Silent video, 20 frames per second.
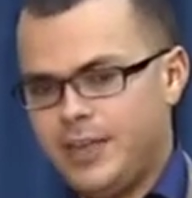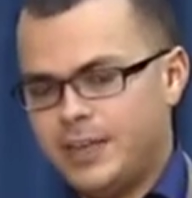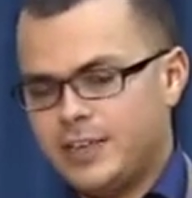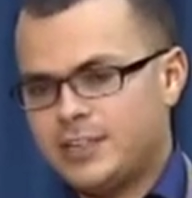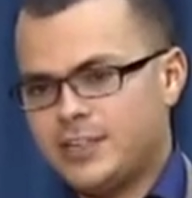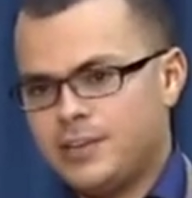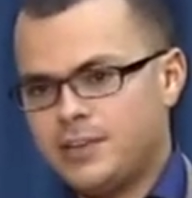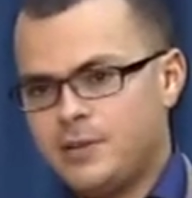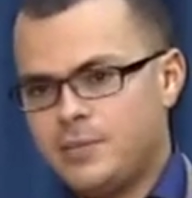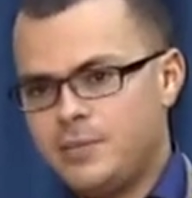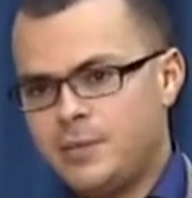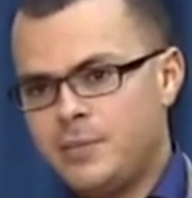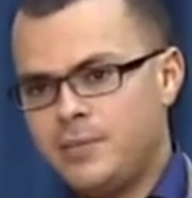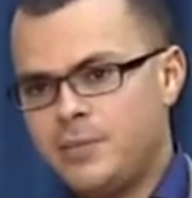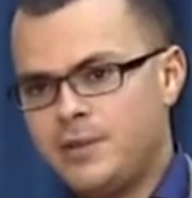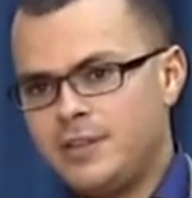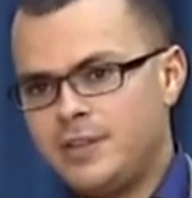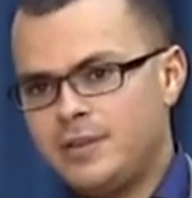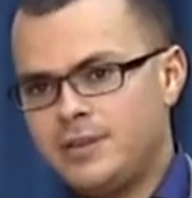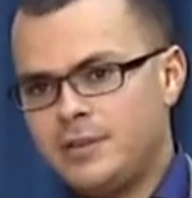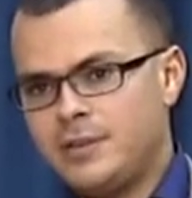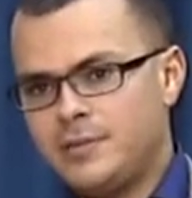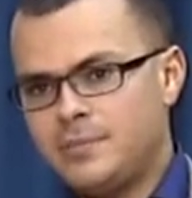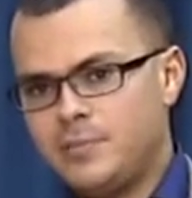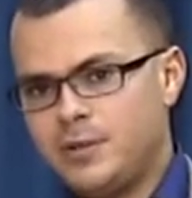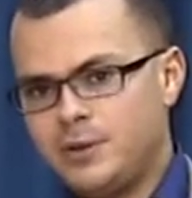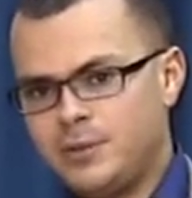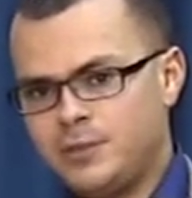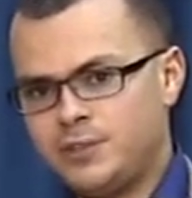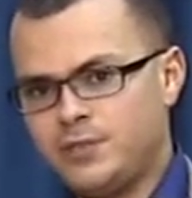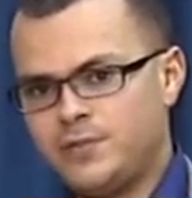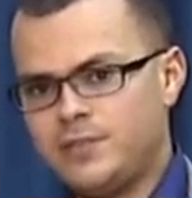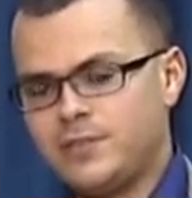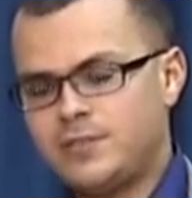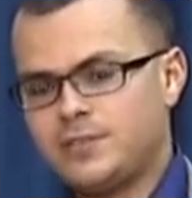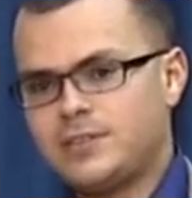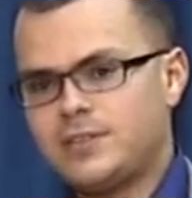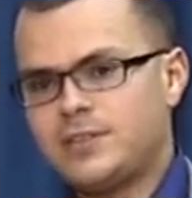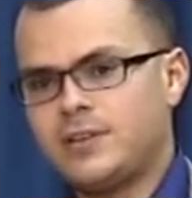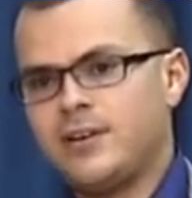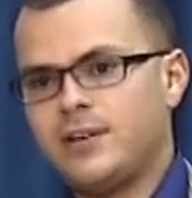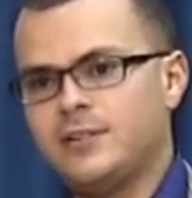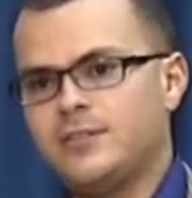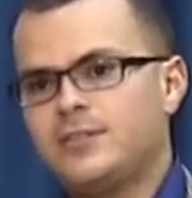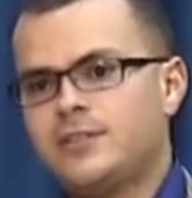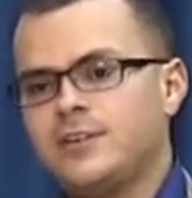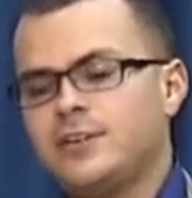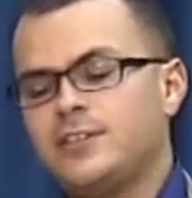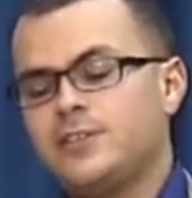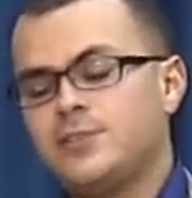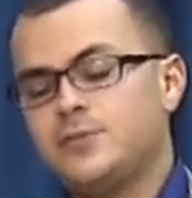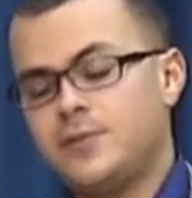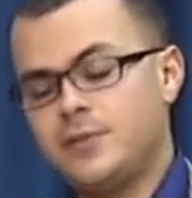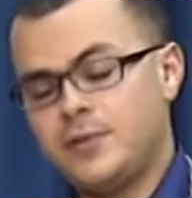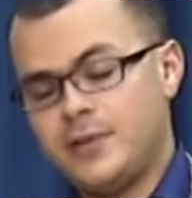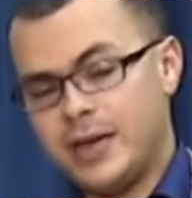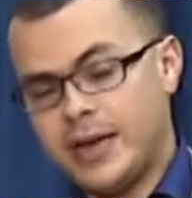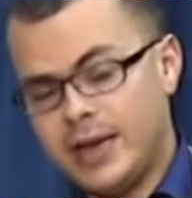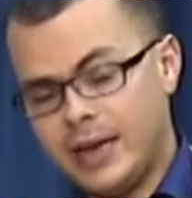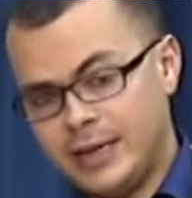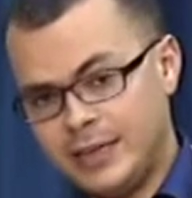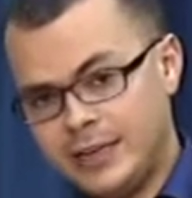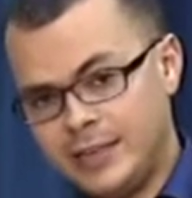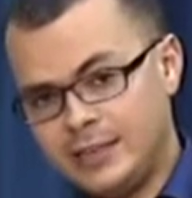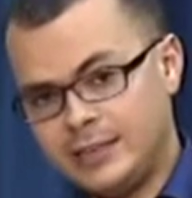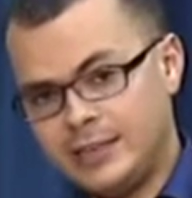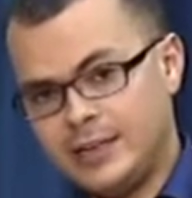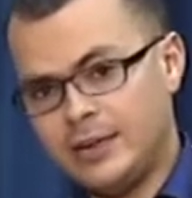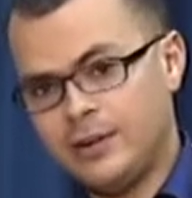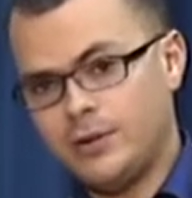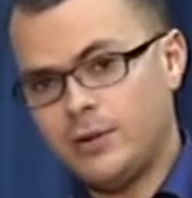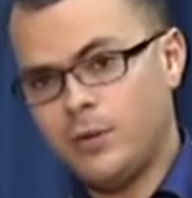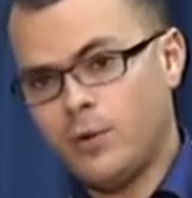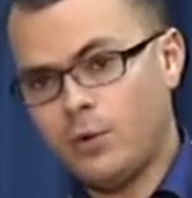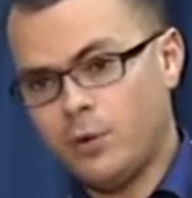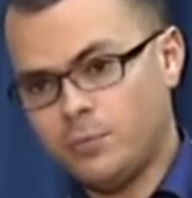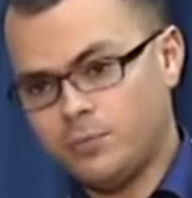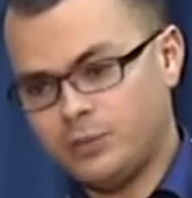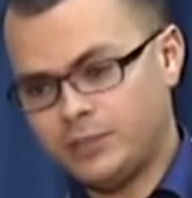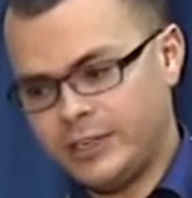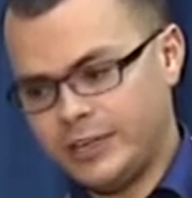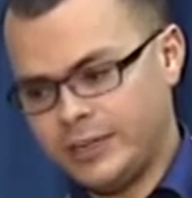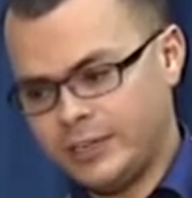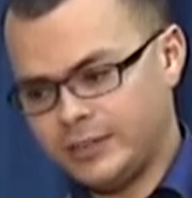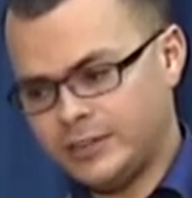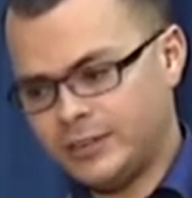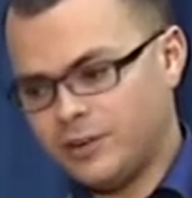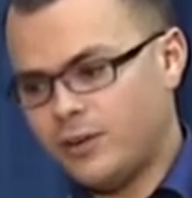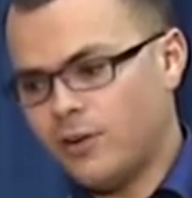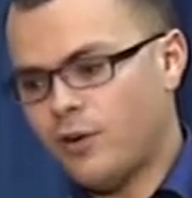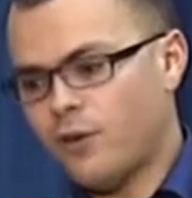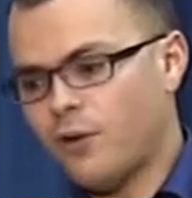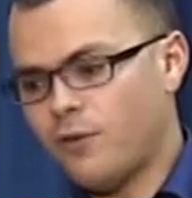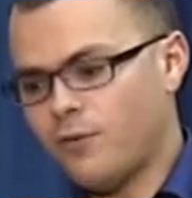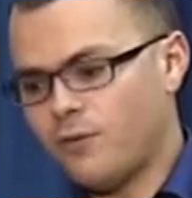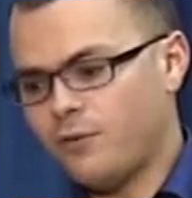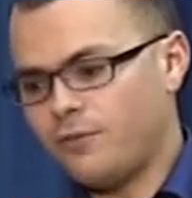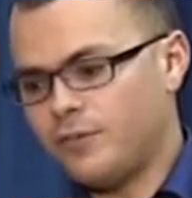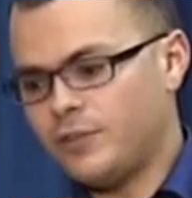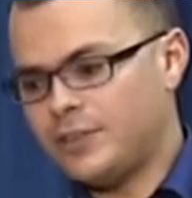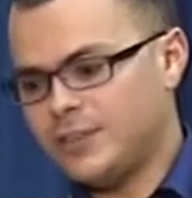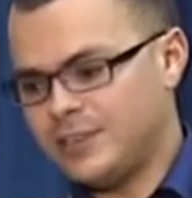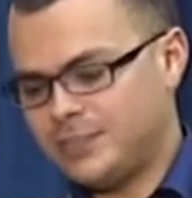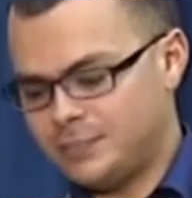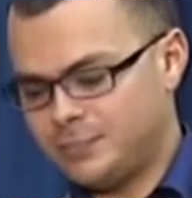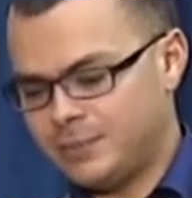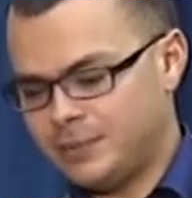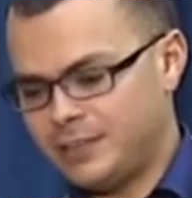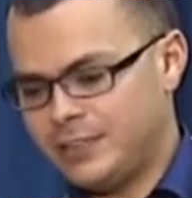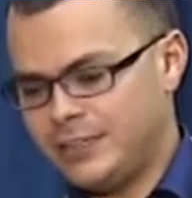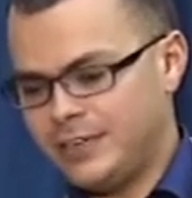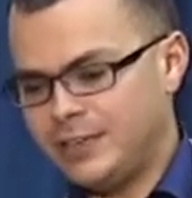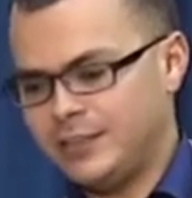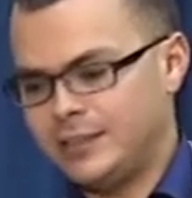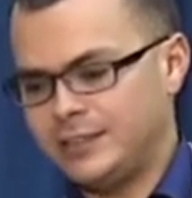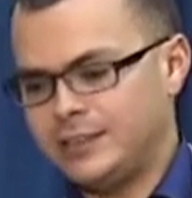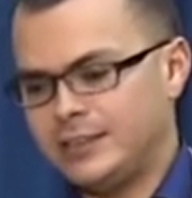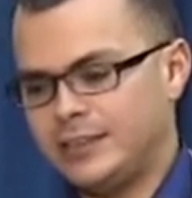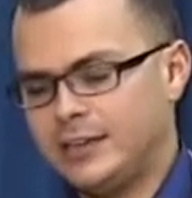So remember, the purpose of the constructor is to create an object of this particular